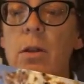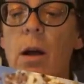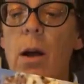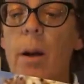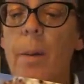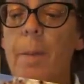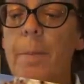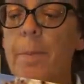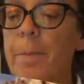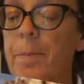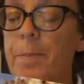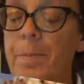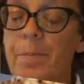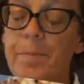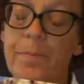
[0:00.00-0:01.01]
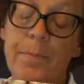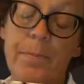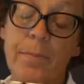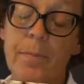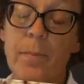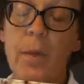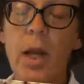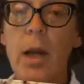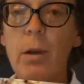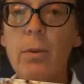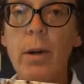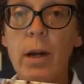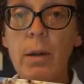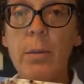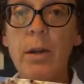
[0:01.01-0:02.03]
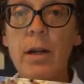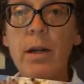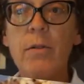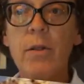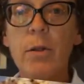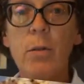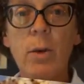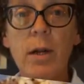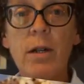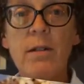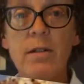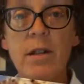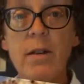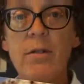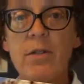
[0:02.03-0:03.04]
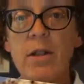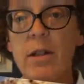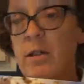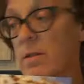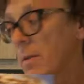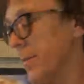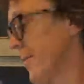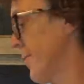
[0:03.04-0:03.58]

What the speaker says: I recommend it if you wanted to save seeds.